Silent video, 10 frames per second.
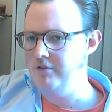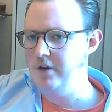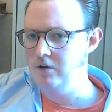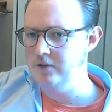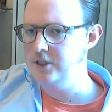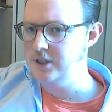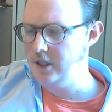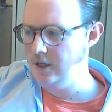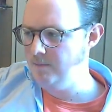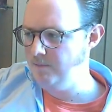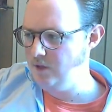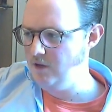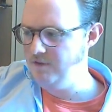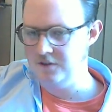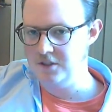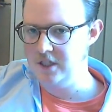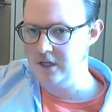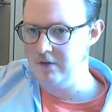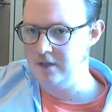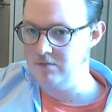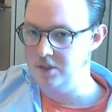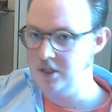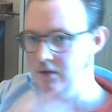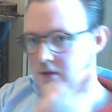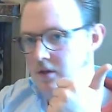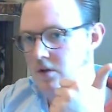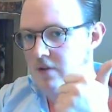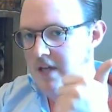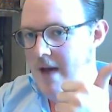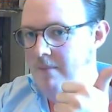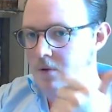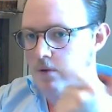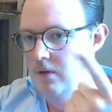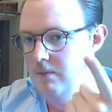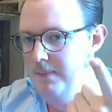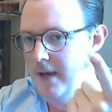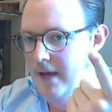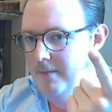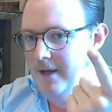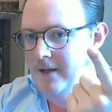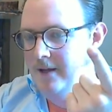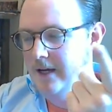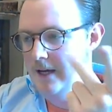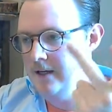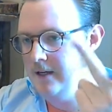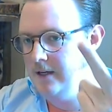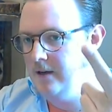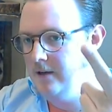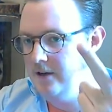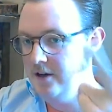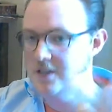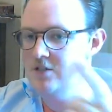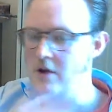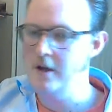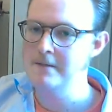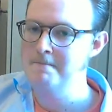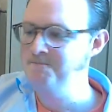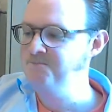Reynolds non-filter cigarettes, which are, you know, Camel, Pall Mall, and Lucky Strike,